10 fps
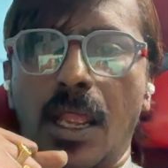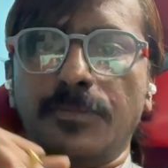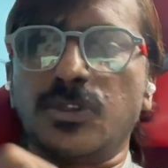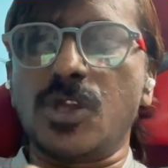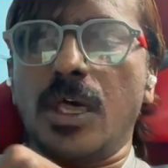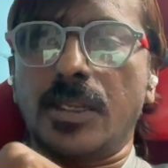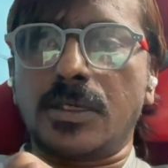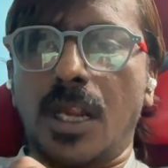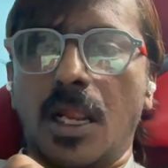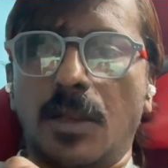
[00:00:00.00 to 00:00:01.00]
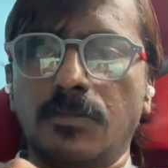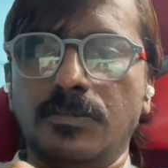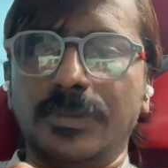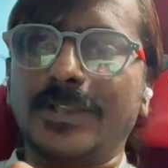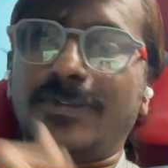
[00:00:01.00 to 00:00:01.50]
I'm sure
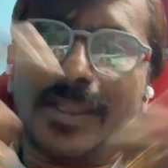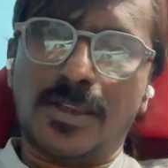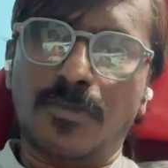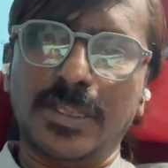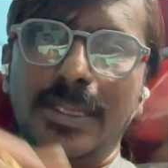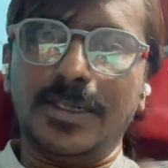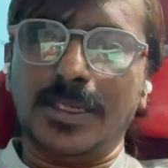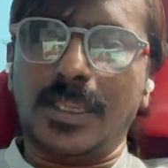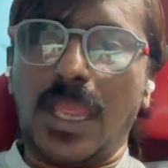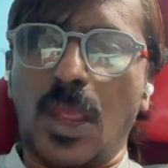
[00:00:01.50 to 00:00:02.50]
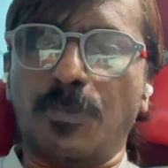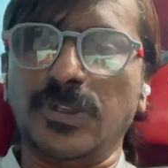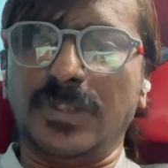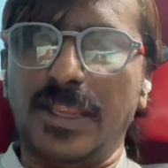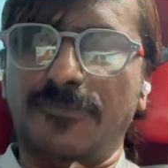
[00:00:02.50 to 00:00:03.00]
that's a human entity.
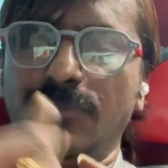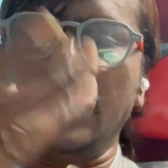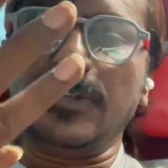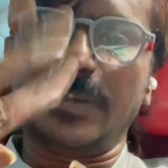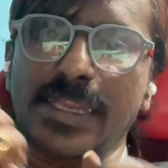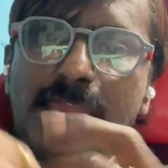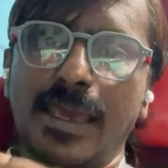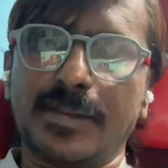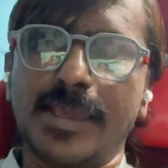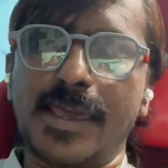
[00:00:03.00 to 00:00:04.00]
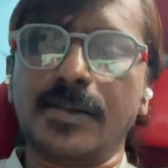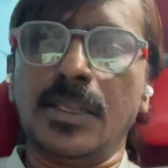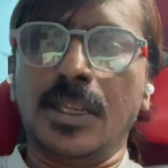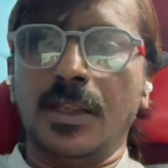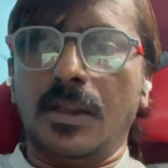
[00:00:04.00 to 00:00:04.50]
Obviously, this three are there.
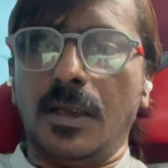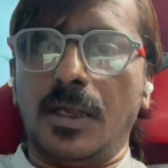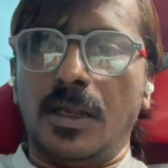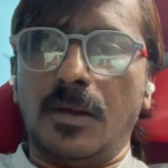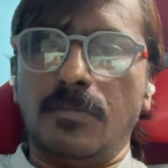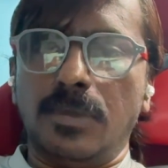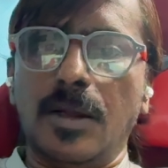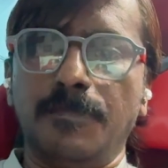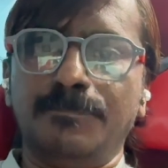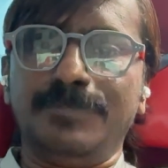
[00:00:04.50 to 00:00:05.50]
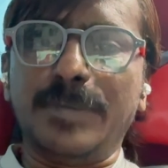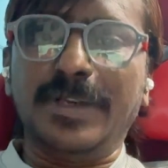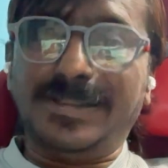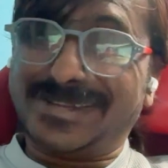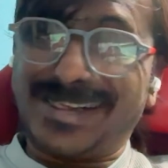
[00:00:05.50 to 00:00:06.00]

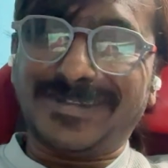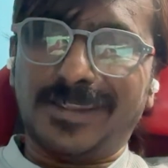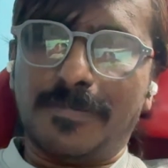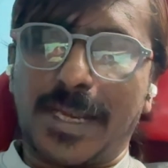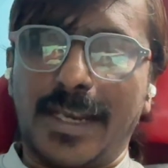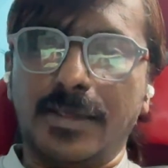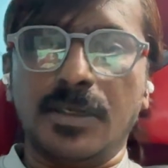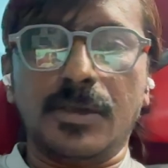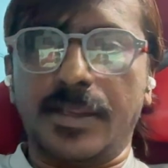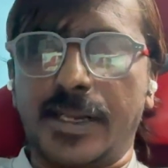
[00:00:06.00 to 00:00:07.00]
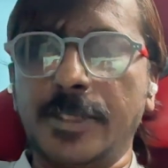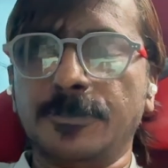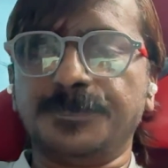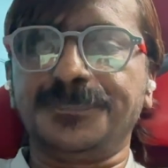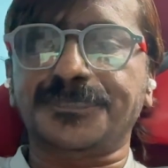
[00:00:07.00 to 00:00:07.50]
People trust the brands, right?
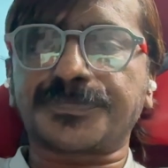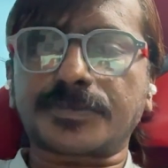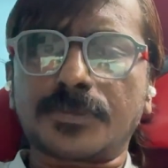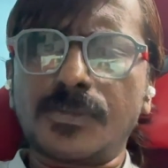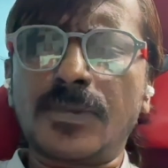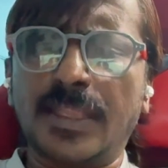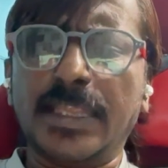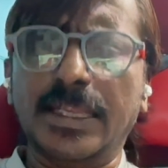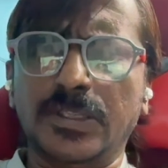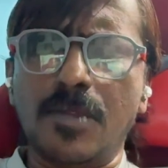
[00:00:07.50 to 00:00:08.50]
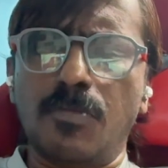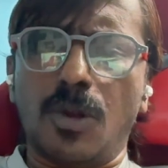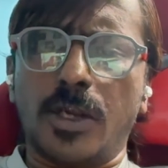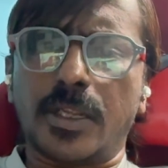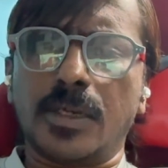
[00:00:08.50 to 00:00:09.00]
That's
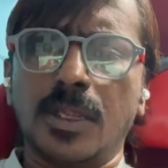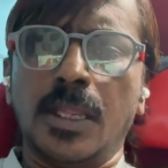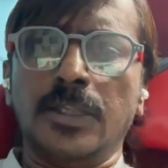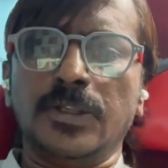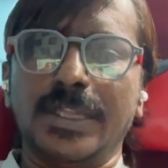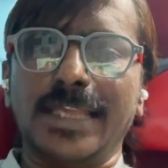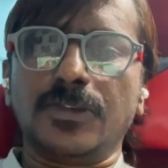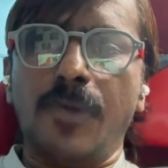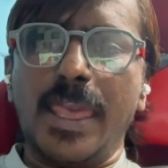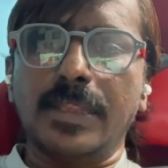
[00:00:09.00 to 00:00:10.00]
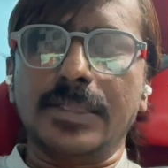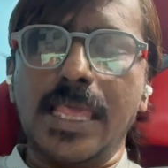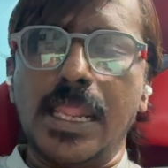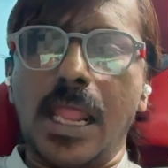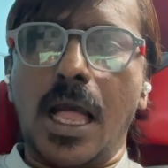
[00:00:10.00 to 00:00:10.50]
important. That's where
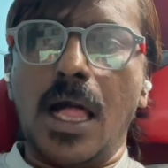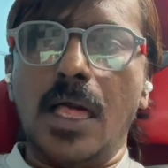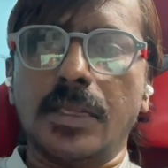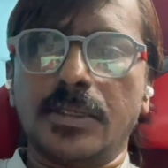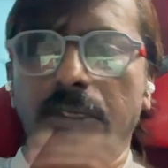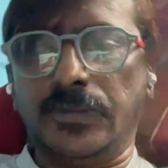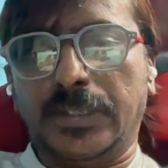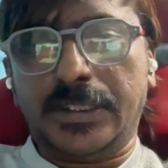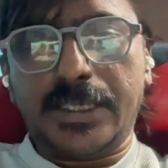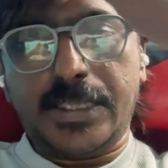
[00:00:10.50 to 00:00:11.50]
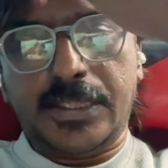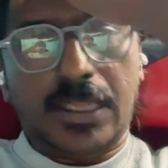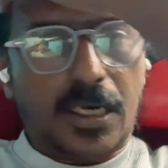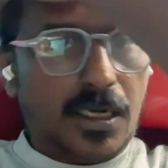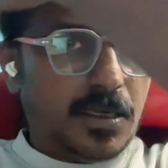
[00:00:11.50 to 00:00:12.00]
there are certain